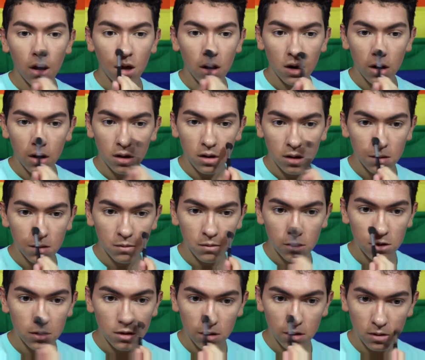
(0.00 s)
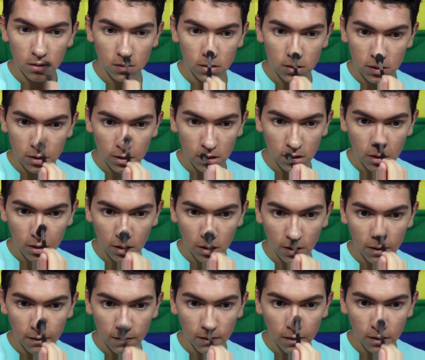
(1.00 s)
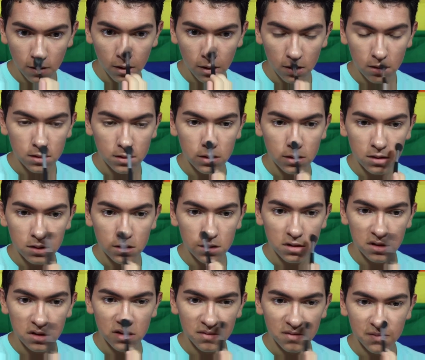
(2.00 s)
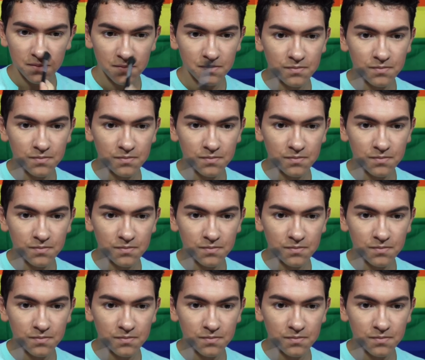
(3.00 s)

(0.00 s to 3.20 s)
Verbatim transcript: And now that I'm like using it, I feel like it's just